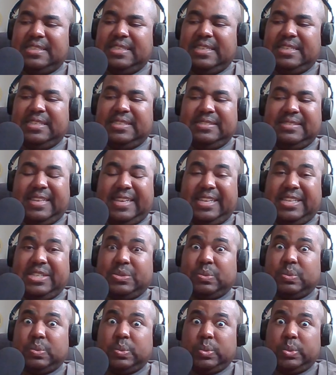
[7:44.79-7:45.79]
You know, like it's
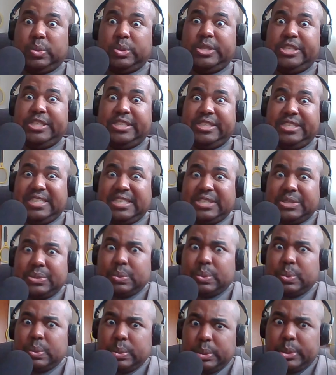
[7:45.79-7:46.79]
really, it's
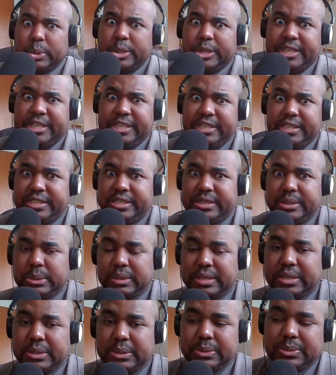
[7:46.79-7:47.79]
really
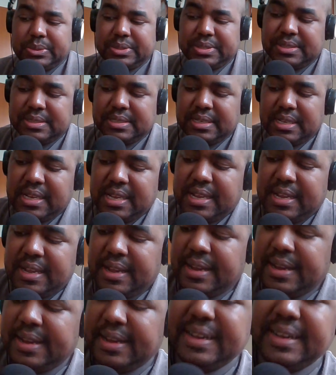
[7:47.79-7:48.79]
gross.
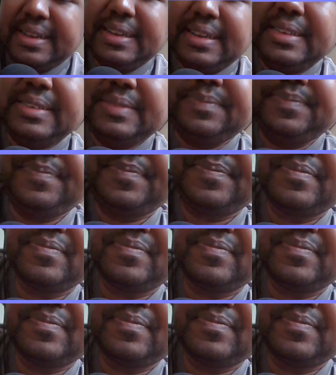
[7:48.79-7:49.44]
Um,